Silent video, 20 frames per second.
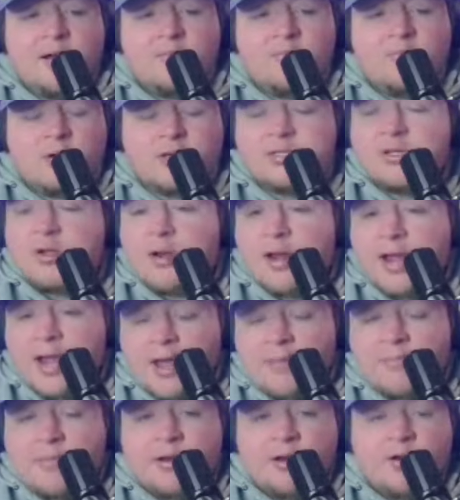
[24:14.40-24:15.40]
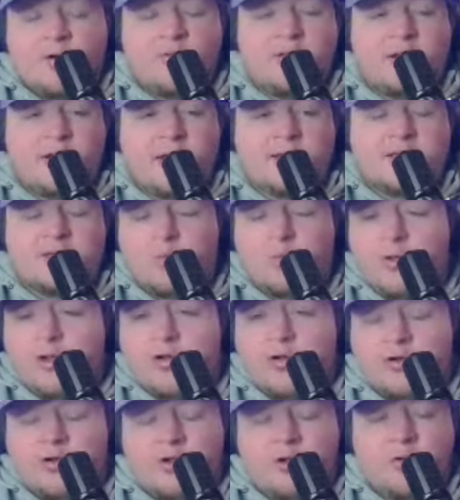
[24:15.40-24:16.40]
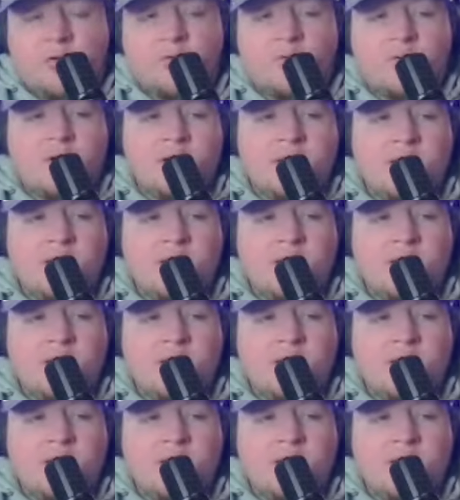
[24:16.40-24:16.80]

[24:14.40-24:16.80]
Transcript: what's going to happen here in the next week or two.